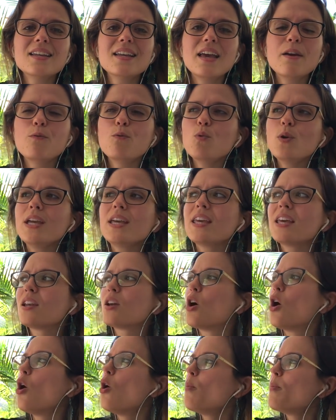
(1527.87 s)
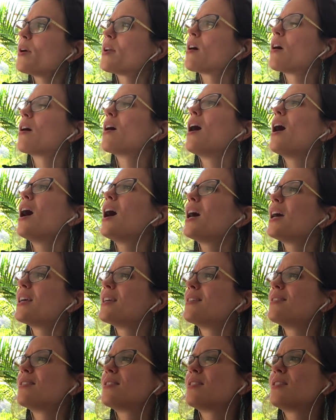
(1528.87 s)
If we can open our
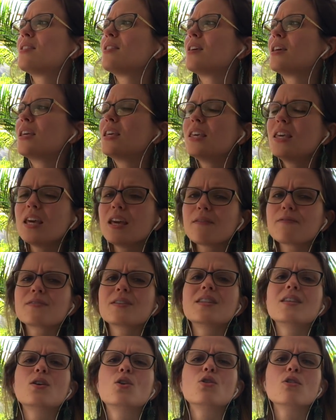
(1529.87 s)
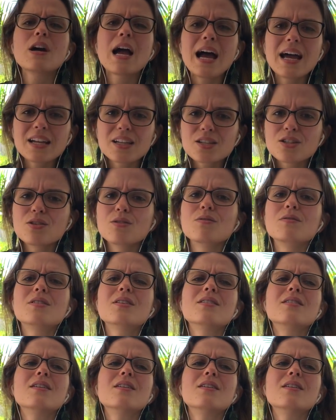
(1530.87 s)
eyes to the gift, to the gratitude,